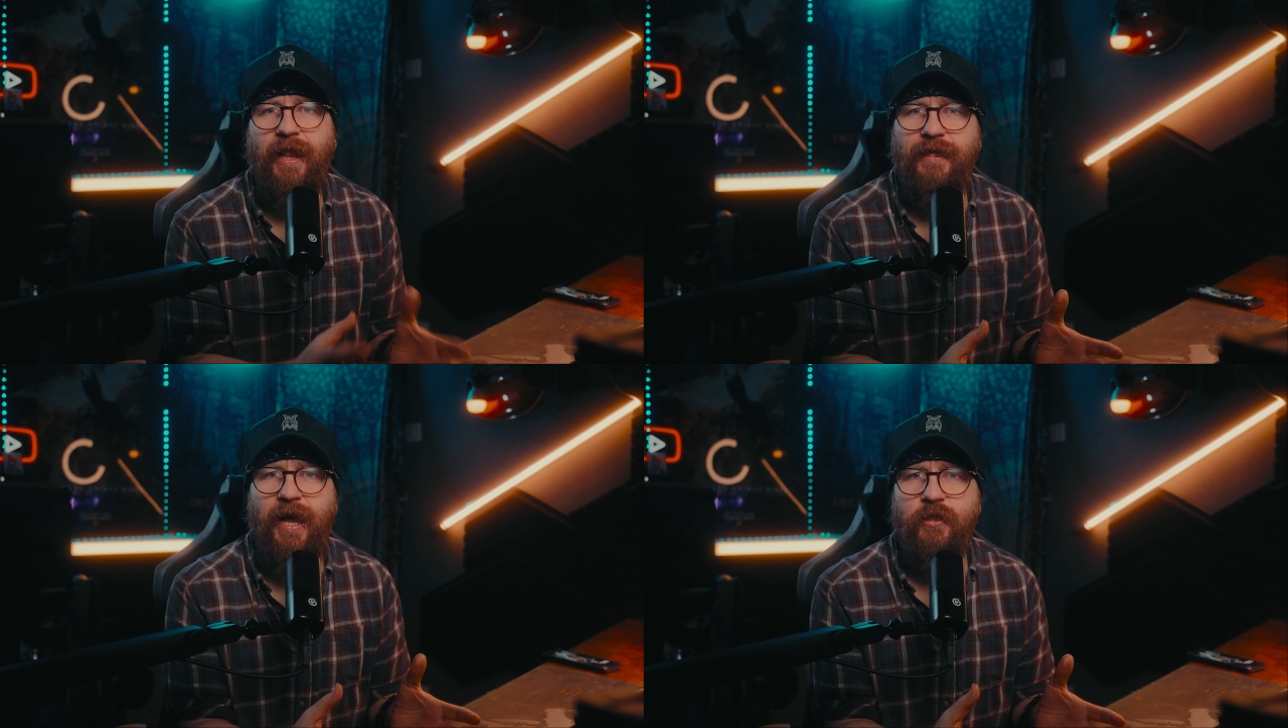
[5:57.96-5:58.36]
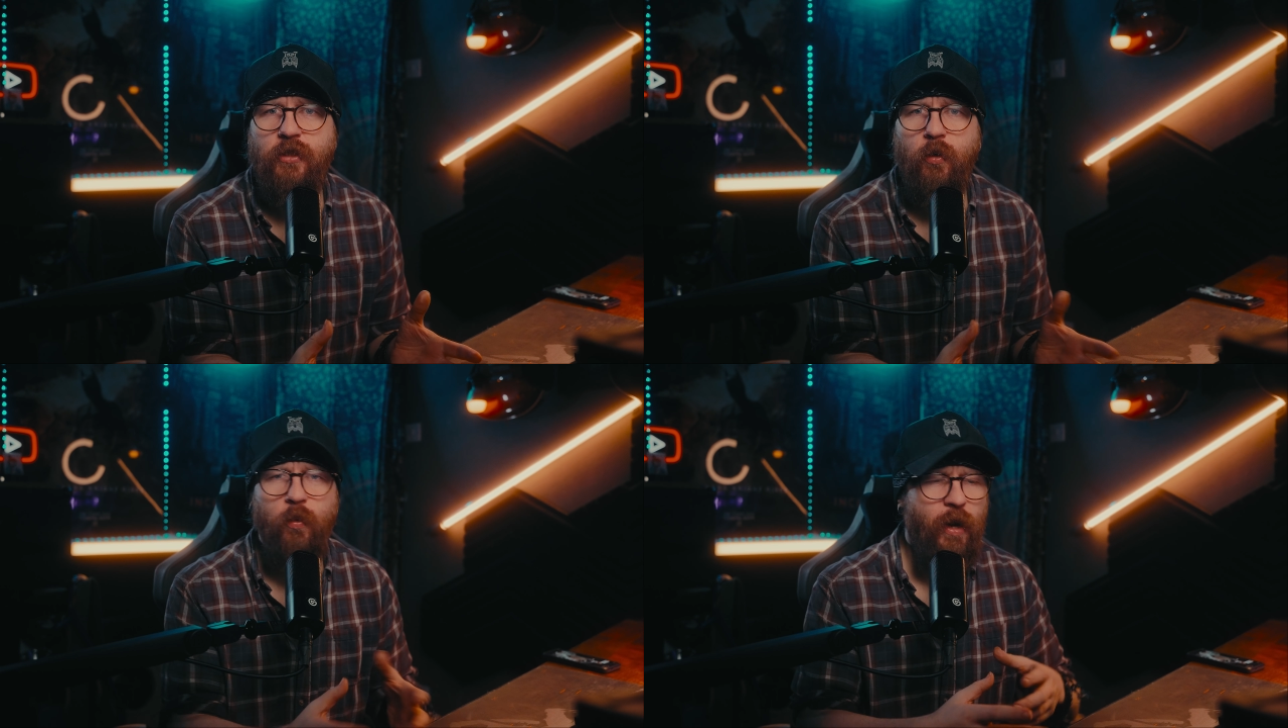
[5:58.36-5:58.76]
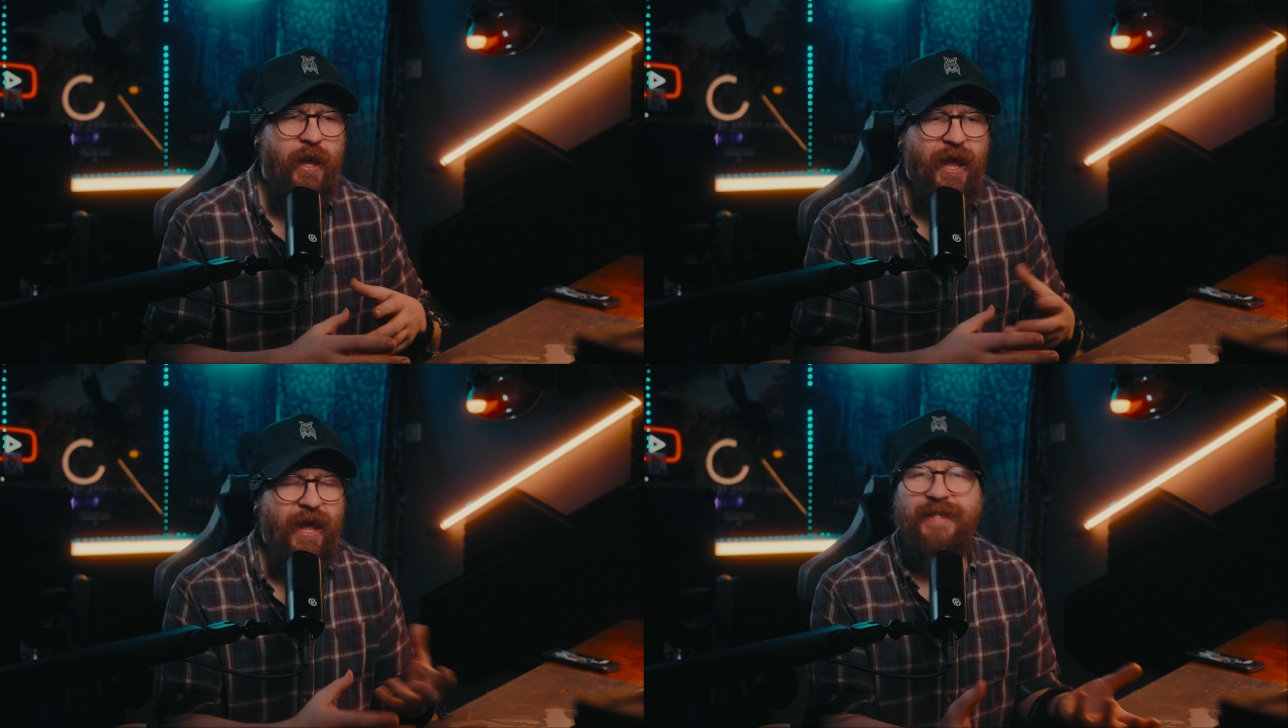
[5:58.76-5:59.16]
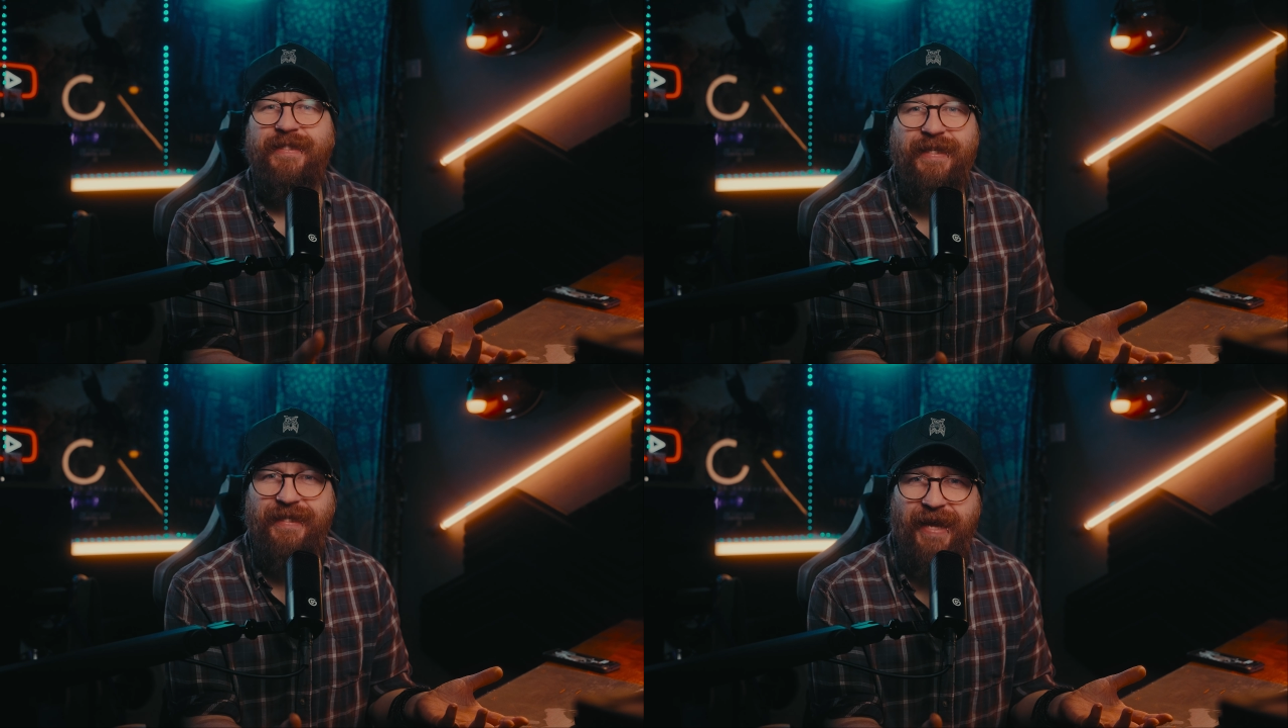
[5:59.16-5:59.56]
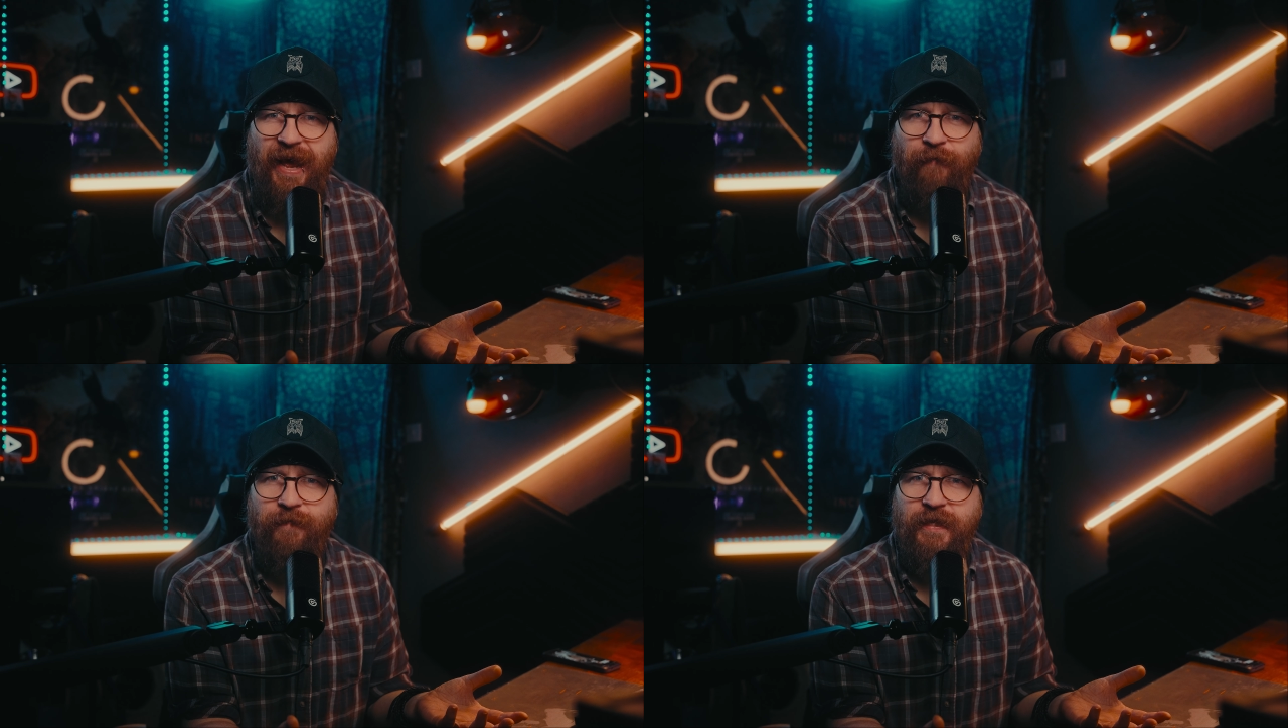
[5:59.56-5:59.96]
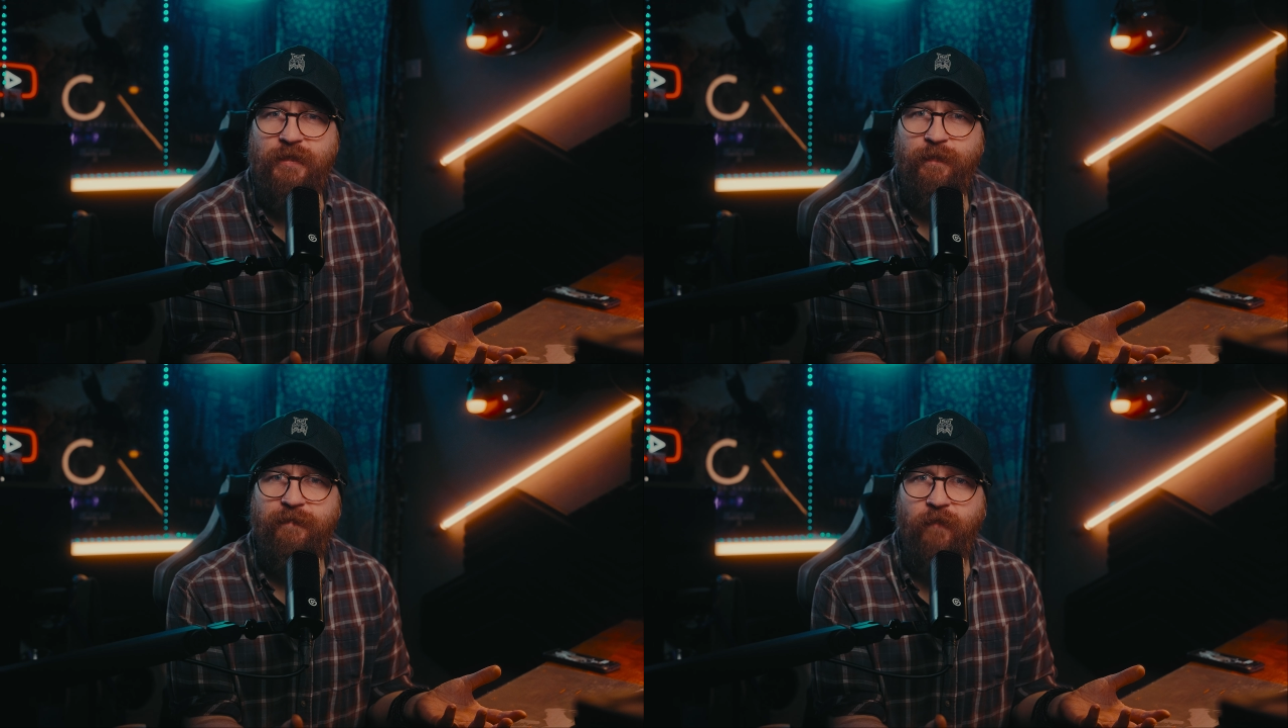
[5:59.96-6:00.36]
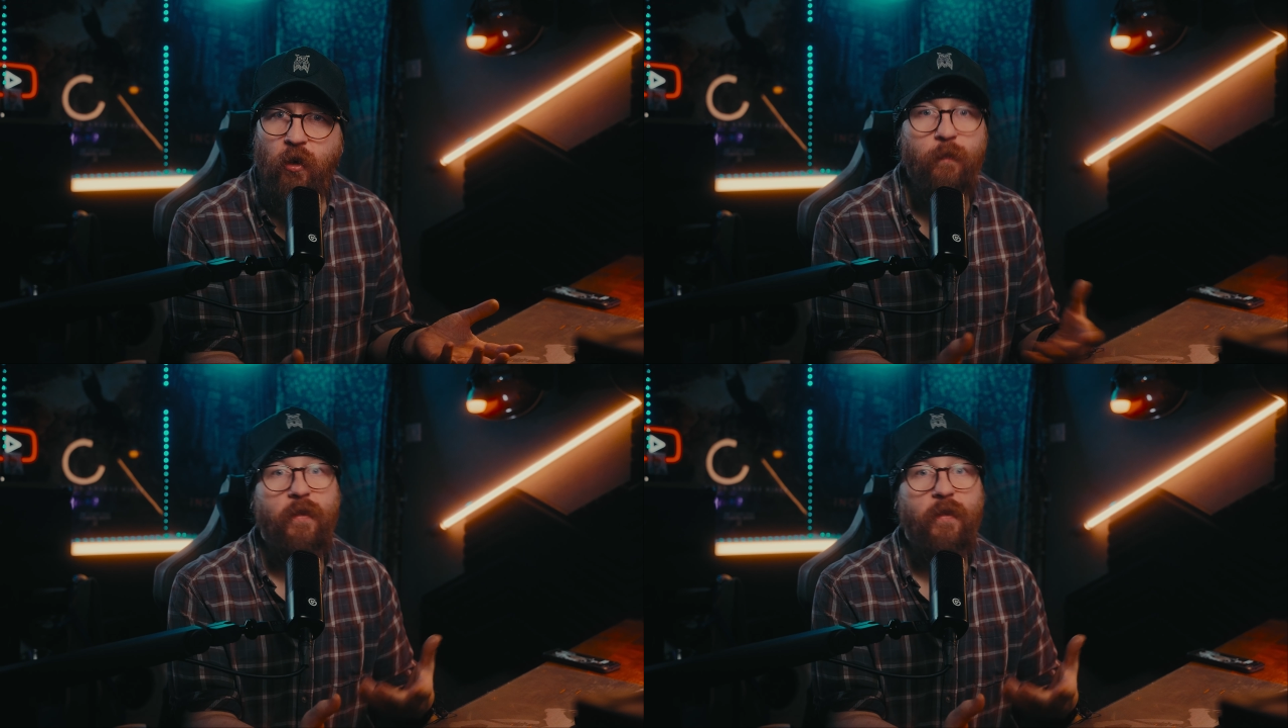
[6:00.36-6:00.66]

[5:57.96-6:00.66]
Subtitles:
Elgato didn't have this before,